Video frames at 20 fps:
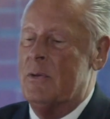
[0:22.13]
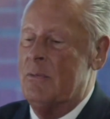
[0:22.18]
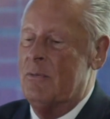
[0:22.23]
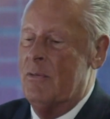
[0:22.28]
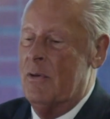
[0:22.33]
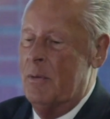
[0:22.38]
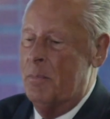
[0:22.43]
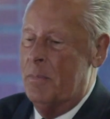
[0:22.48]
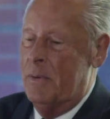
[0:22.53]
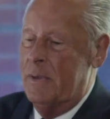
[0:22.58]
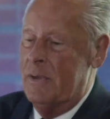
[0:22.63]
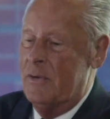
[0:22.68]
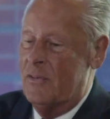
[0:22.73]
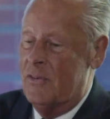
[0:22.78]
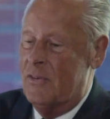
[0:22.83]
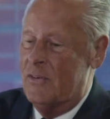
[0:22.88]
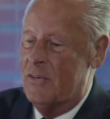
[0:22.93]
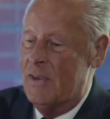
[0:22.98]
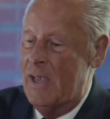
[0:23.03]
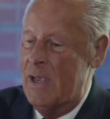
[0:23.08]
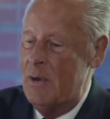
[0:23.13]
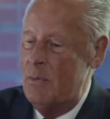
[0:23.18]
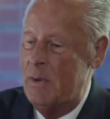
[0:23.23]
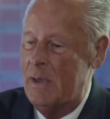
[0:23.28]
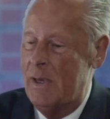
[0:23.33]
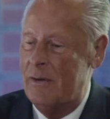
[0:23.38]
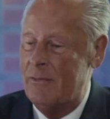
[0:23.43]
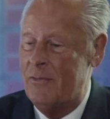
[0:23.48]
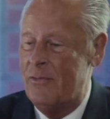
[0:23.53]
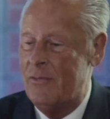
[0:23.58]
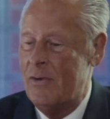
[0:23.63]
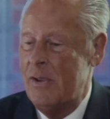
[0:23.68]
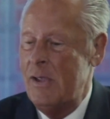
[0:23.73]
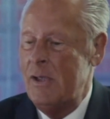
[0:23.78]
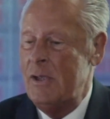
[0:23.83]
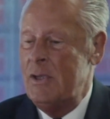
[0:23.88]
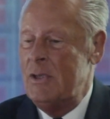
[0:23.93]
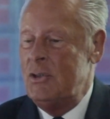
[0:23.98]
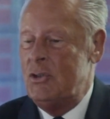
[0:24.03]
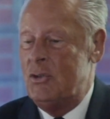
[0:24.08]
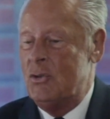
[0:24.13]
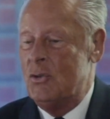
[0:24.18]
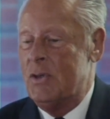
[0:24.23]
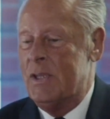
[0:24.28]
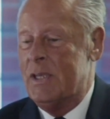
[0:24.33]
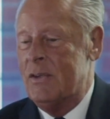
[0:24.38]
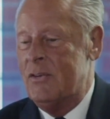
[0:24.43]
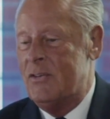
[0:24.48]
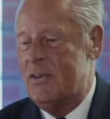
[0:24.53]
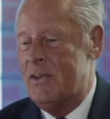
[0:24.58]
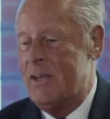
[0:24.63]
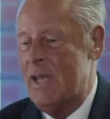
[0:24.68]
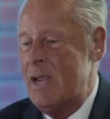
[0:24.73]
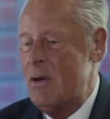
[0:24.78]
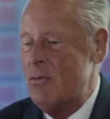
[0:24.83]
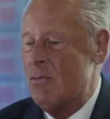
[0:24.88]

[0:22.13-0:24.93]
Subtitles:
And I'm very pleased to say we have joining us today